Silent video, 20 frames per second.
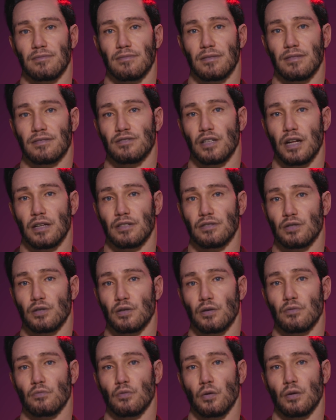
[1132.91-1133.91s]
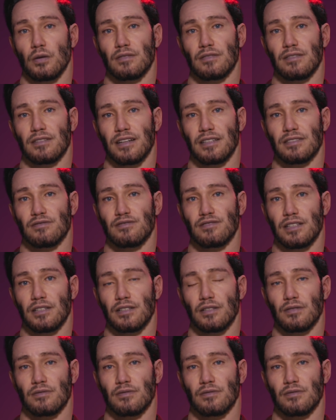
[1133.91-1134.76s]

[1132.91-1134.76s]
It's also important to consider